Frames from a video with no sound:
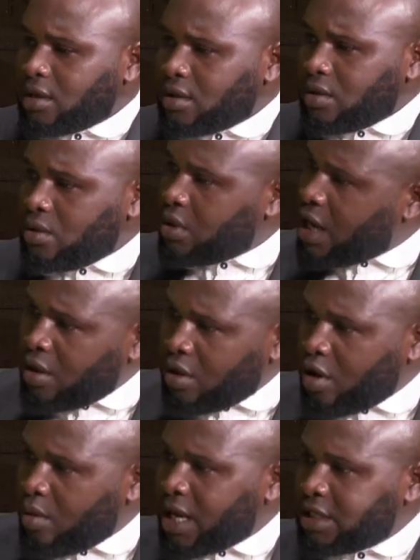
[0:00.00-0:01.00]
You cannot
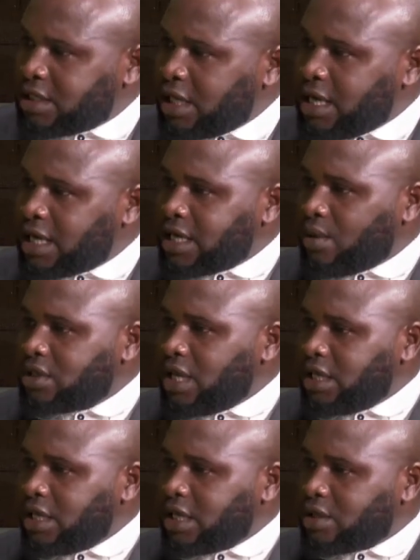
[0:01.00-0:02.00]
come and say that I was
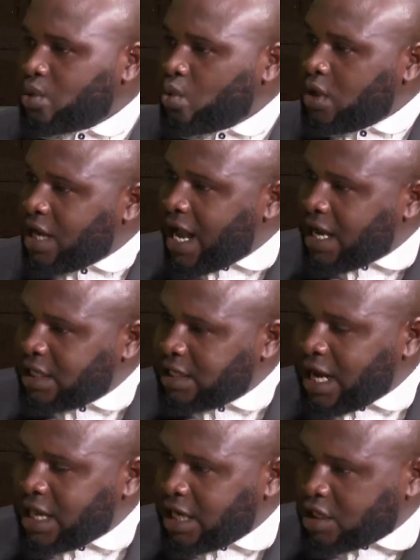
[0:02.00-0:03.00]
negligent. We agreed
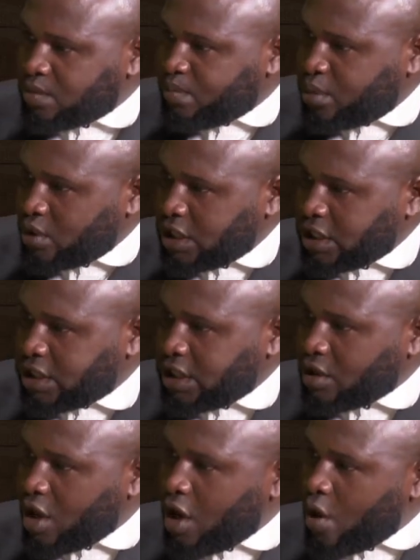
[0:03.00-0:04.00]
that let's put this
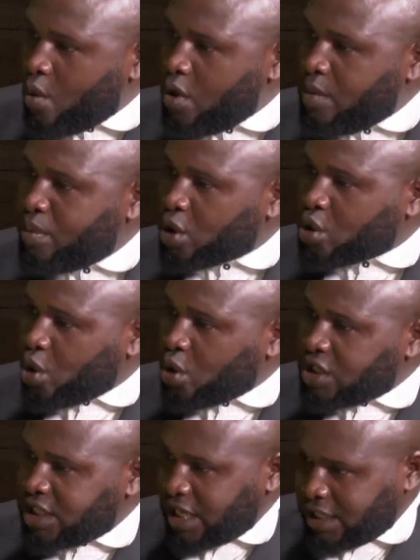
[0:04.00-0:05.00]
thing. We both
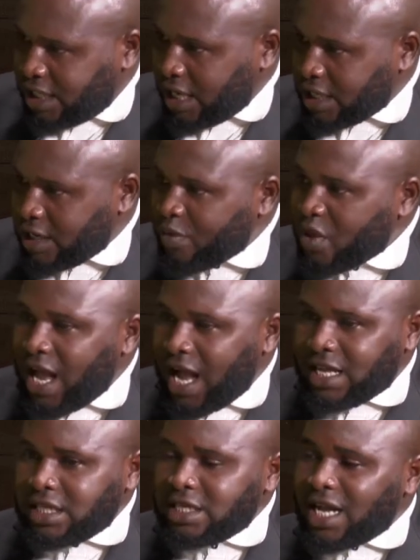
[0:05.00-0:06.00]
consented.
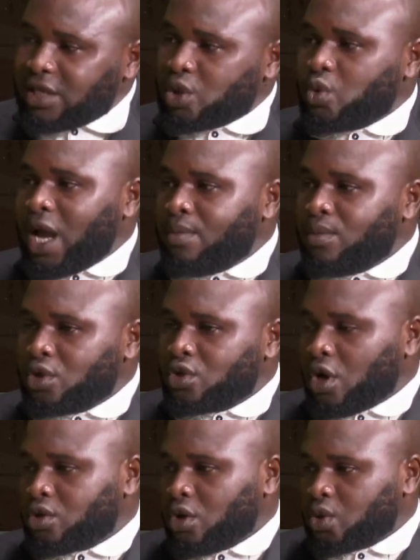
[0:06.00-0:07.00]
And I think that is why most
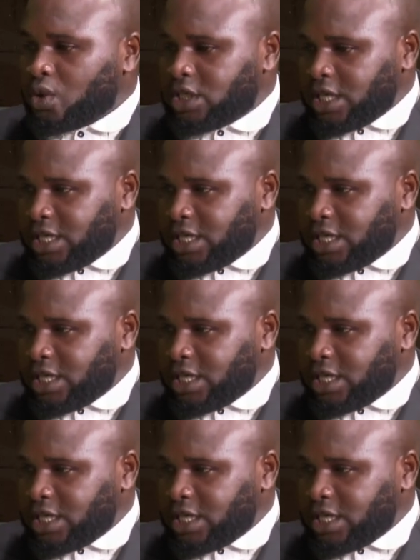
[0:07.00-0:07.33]
doctors will say